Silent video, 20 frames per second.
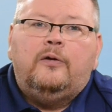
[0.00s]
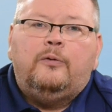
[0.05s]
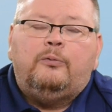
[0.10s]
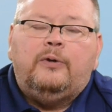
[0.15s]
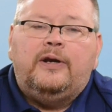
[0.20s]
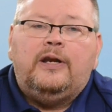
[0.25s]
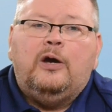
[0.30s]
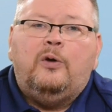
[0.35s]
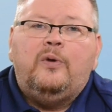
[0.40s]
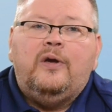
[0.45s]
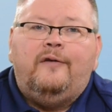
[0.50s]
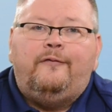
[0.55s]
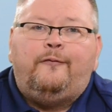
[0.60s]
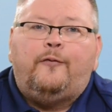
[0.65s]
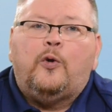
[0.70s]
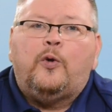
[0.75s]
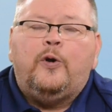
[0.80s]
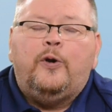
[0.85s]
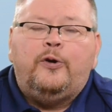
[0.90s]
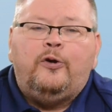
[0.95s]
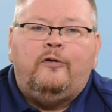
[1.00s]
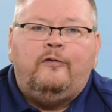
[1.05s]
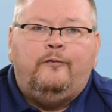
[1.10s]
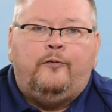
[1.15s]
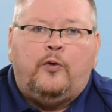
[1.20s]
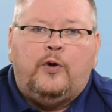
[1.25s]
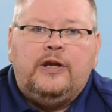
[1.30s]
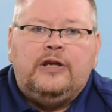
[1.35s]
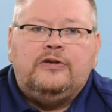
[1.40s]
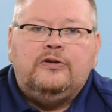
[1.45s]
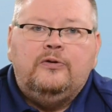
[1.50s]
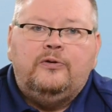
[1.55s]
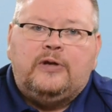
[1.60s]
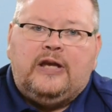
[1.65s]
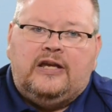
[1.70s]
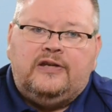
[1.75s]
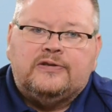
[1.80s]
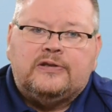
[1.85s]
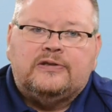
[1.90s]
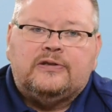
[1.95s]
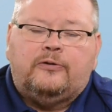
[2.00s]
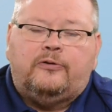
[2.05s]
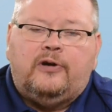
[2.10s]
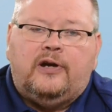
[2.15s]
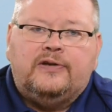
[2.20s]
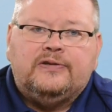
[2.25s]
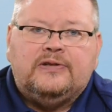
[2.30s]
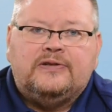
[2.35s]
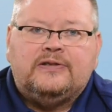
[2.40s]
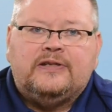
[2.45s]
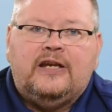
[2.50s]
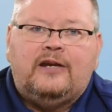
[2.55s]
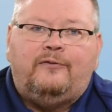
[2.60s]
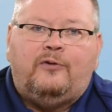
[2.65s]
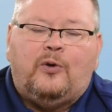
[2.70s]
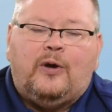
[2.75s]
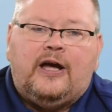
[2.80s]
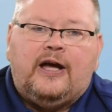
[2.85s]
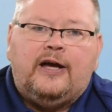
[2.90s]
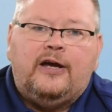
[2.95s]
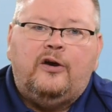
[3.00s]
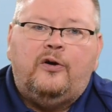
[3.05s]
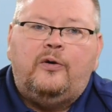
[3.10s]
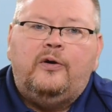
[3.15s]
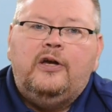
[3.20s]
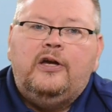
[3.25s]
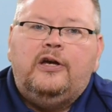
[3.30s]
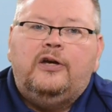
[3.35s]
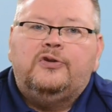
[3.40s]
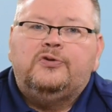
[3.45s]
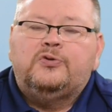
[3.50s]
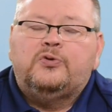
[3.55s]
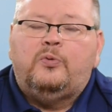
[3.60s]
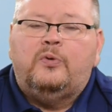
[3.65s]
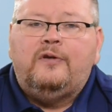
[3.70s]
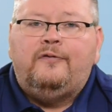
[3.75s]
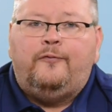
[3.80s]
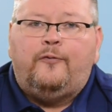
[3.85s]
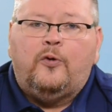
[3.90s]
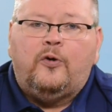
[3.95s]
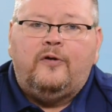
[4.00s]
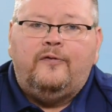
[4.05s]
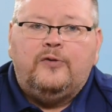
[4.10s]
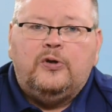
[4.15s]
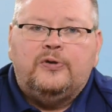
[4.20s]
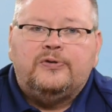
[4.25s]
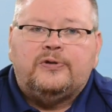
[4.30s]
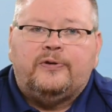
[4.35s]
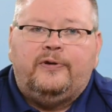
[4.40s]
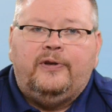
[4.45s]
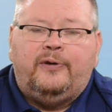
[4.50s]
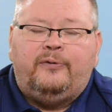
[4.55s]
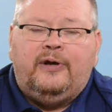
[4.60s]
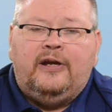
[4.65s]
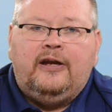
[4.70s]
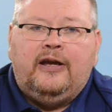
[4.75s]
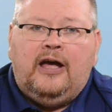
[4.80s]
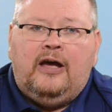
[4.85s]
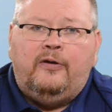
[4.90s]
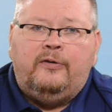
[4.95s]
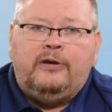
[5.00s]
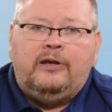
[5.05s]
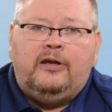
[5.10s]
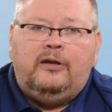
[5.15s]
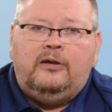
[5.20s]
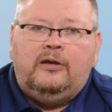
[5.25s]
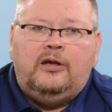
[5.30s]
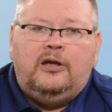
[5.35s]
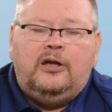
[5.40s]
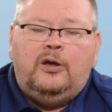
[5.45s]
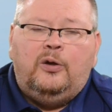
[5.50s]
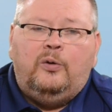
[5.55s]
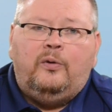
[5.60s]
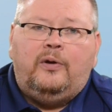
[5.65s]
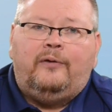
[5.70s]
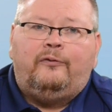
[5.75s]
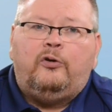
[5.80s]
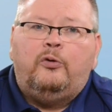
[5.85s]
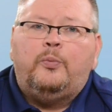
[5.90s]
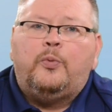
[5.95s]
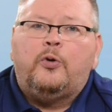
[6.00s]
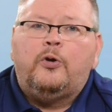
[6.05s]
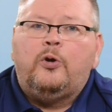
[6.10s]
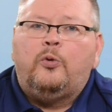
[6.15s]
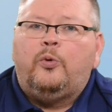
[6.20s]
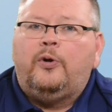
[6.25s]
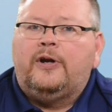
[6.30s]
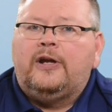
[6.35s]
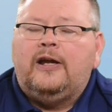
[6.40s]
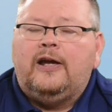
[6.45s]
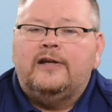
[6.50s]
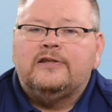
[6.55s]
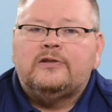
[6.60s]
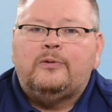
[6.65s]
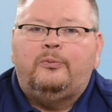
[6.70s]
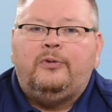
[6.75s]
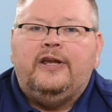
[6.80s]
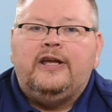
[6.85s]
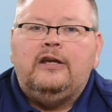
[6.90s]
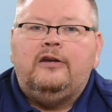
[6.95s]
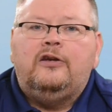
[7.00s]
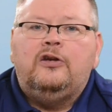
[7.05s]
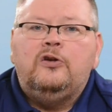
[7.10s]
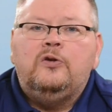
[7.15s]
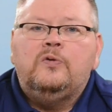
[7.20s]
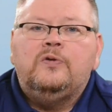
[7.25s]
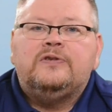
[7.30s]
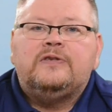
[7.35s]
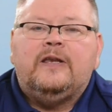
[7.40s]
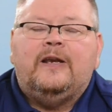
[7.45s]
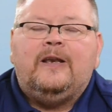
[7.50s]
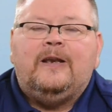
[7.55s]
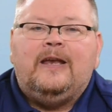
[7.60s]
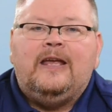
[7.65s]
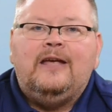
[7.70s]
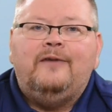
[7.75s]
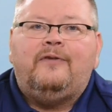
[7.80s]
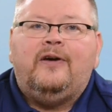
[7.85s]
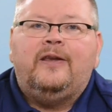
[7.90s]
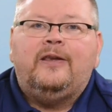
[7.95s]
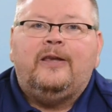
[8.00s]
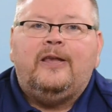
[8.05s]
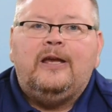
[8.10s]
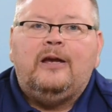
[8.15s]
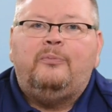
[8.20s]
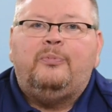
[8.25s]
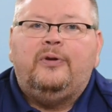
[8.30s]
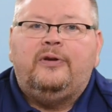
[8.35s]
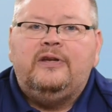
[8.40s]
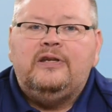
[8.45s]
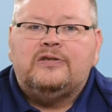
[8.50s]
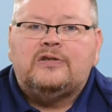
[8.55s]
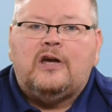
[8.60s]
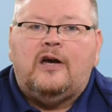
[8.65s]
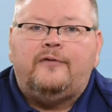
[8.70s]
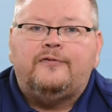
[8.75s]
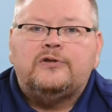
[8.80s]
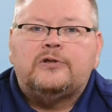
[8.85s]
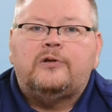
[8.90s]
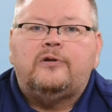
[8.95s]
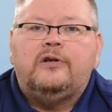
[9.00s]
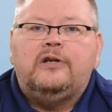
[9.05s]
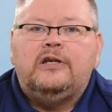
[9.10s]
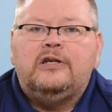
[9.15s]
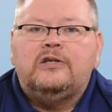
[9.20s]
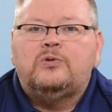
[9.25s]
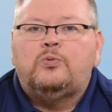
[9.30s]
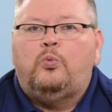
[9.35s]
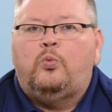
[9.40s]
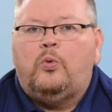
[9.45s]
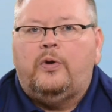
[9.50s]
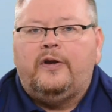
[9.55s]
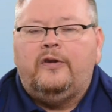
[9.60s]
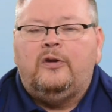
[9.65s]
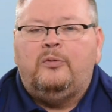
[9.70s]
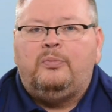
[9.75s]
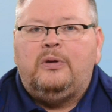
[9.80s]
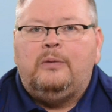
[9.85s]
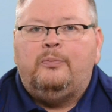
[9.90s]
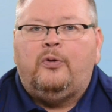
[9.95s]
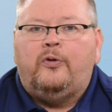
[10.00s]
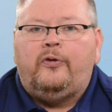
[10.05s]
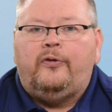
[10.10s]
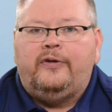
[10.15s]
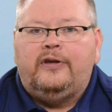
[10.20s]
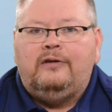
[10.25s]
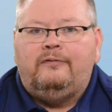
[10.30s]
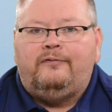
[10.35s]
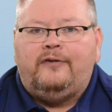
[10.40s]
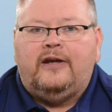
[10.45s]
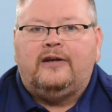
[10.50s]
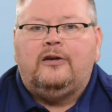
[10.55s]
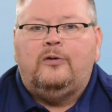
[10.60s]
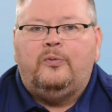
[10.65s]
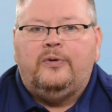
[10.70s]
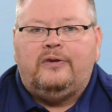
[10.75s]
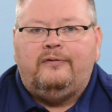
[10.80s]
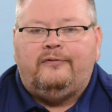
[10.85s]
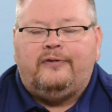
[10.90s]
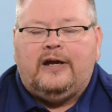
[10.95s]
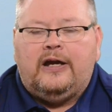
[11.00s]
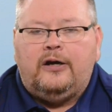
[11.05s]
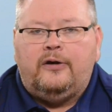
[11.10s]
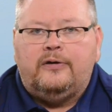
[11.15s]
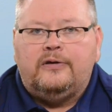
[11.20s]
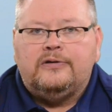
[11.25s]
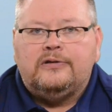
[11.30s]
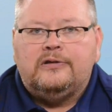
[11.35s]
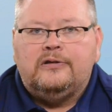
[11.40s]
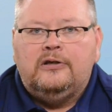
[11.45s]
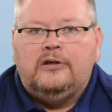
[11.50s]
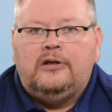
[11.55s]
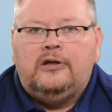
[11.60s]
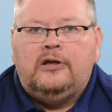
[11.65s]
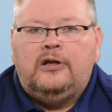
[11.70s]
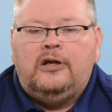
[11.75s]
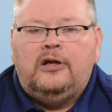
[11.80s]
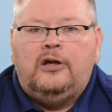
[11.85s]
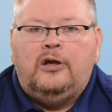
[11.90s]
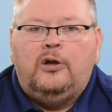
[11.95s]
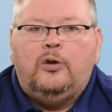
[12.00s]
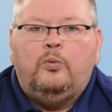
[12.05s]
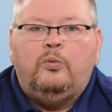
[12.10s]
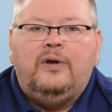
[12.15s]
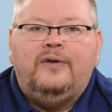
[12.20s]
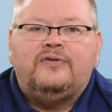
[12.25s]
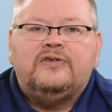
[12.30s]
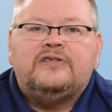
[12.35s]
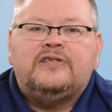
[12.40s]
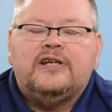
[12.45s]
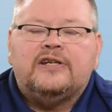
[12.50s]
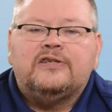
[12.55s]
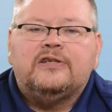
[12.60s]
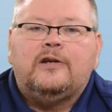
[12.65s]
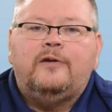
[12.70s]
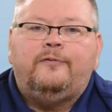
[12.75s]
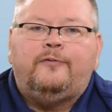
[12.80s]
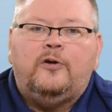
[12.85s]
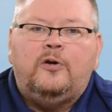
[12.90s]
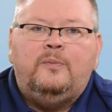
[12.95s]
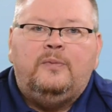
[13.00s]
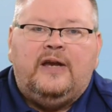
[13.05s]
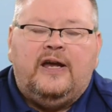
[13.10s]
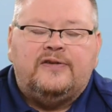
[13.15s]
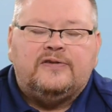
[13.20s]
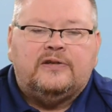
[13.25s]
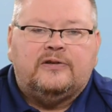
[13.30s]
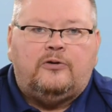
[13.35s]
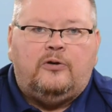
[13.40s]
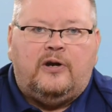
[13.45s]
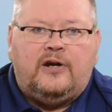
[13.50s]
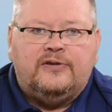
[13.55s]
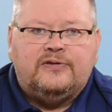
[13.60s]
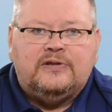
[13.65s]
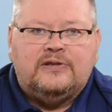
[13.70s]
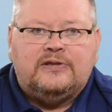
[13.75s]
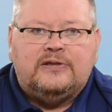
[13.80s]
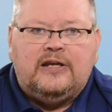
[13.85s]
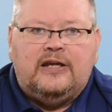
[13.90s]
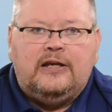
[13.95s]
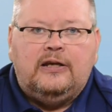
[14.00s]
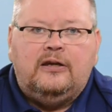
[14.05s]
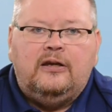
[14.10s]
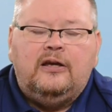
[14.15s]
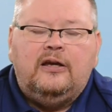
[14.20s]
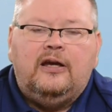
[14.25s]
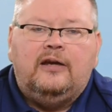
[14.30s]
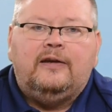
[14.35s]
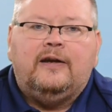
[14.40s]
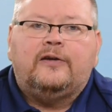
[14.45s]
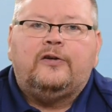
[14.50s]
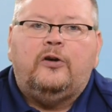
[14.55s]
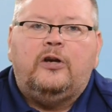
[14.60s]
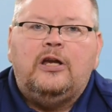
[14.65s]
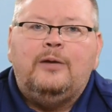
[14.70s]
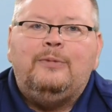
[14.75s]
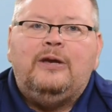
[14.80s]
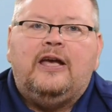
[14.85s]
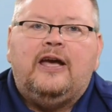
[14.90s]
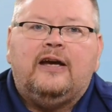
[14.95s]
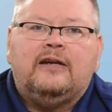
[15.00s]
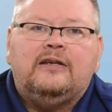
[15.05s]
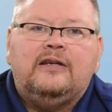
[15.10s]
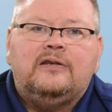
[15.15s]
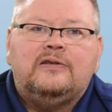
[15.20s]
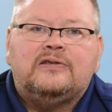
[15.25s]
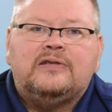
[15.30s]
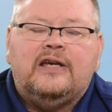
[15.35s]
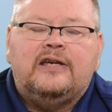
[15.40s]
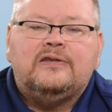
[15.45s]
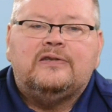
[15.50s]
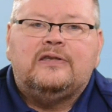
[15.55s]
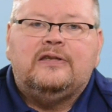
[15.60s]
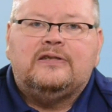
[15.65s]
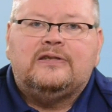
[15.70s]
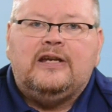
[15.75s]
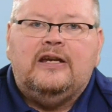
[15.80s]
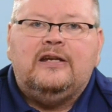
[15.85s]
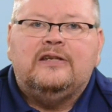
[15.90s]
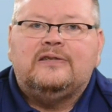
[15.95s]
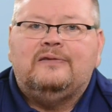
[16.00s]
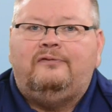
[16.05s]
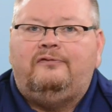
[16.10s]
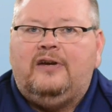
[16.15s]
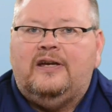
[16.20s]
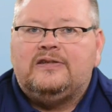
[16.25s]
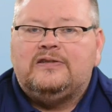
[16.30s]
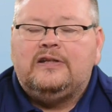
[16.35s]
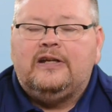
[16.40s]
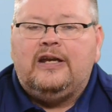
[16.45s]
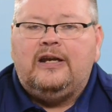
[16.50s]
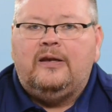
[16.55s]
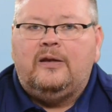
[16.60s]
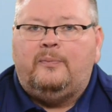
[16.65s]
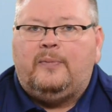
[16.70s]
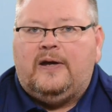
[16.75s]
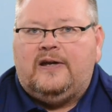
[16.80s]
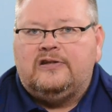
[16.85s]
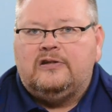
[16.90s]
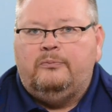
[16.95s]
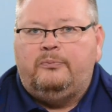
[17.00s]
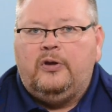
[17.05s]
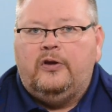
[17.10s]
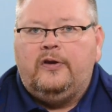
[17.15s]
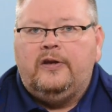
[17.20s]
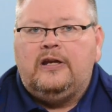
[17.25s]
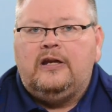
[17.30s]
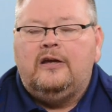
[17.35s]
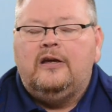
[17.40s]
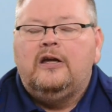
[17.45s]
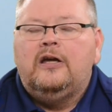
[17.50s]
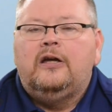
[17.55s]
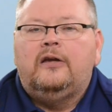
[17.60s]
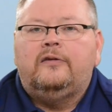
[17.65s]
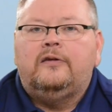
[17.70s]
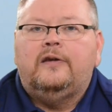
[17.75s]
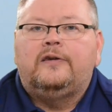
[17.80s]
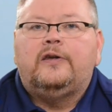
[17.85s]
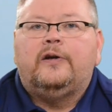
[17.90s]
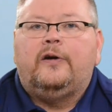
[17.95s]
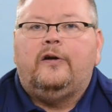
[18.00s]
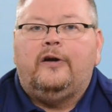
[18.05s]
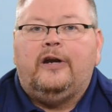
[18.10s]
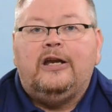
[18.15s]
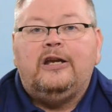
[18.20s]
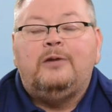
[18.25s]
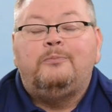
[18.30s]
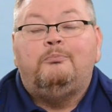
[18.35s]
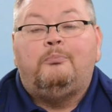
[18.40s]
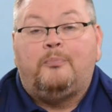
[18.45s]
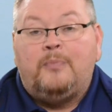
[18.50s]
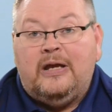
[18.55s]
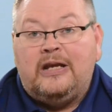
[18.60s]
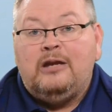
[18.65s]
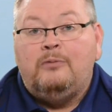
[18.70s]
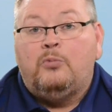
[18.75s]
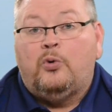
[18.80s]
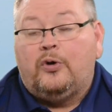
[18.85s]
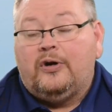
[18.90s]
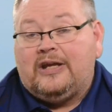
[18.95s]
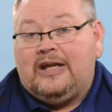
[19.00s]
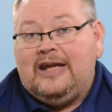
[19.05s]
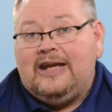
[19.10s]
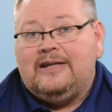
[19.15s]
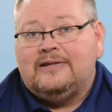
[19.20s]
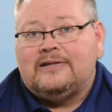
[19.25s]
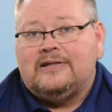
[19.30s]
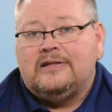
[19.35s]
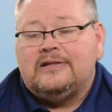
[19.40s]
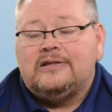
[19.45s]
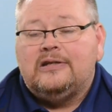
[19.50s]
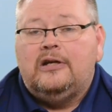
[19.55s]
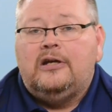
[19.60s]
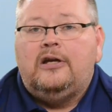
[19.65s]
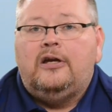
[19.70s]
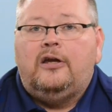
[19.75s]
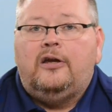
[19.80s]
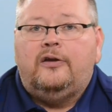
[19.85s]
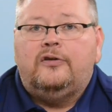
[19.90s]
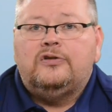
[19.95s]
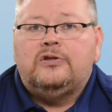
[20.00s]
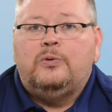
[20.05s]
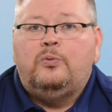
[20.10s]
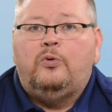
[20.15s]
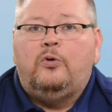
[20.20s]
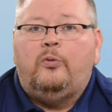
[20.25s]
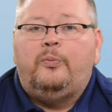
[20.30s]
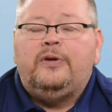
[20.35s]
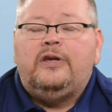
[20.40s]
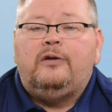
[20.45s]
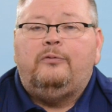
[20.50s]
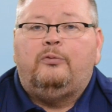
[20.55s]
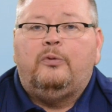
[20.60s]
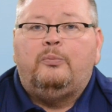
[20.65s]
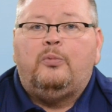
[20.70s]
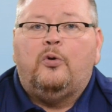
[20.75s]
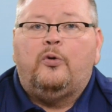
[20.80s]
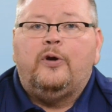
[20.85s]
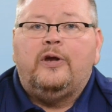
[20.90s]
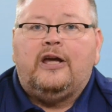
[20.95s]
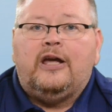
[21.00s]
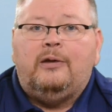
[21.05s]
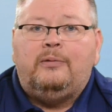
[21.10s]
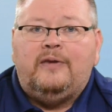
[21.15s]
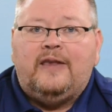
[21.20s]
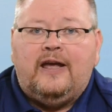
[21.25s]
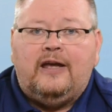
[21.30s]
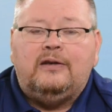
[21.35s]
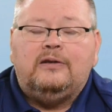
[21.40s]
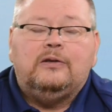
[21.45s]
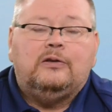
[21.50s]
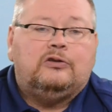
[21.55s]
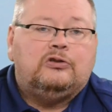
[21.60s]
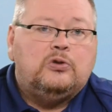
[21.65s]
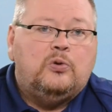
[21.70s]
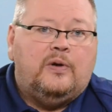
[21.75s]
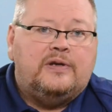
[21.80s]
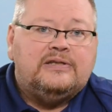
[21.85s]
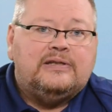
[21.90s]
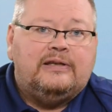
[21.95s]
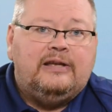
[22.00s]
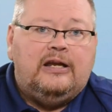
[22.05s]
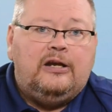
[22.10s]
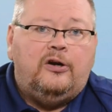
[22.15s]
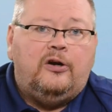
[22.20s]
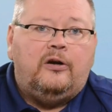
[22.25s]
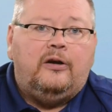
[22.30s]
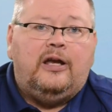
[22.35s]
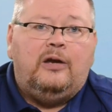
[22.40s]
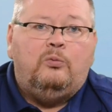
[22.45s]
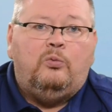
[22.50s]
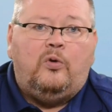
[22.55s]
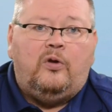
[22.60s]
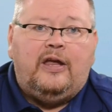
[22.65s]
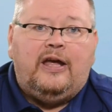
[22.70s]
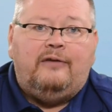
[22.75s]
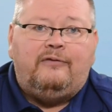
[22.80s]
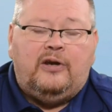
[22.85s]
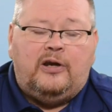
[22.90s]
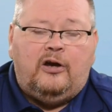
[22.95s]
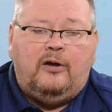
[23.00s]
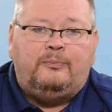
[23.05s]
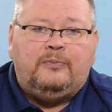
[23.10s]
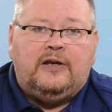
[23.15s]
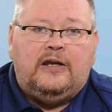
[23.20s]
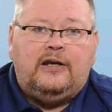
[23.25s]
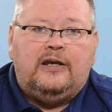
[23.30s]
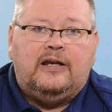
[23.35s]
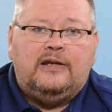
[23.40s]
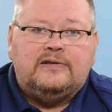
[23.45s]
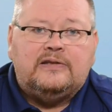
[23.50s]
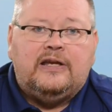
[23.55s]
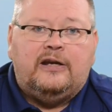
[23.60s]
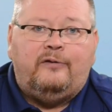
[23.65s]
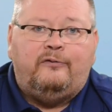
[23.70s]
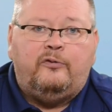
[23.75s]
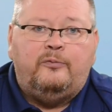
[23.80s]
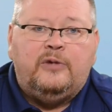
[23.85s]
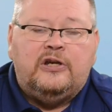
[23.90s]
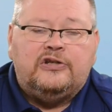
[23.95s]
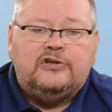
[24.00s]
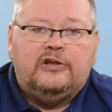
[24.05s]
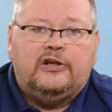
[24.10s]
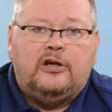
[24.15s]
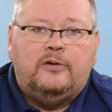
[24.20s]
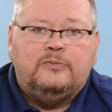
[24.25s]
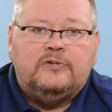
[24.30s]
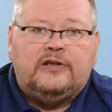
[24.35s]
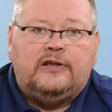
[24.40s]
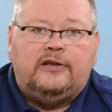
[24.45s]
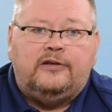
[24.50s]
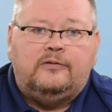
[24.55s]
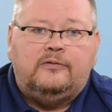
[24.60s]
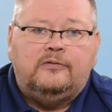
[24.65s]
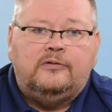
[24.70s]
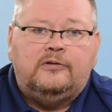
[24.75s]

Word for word: Right now we have 442 cases across the state of Ohio. 24 of those are in Lorain County. We have a reporter working on some late news that an Avon Lake police officer is one of the people infected with the virus. We have 6 confirmed deaths across the state, and Dr. Amy Acton says the state is investigating the possibility that there are many more cases. She will be reporting on that to us later, and we'll have an update as that information comes in.